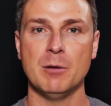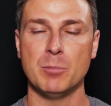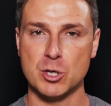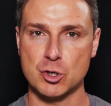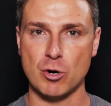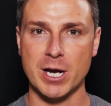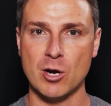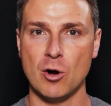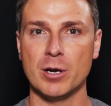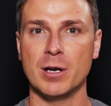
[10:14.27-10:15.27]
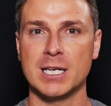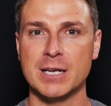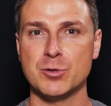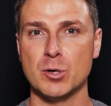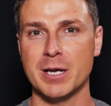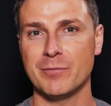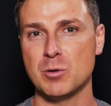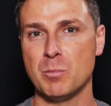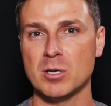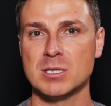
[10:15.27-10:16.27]
but try it on and give you
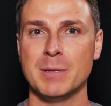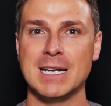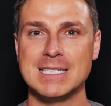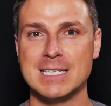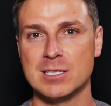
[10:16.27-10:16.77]
a possibility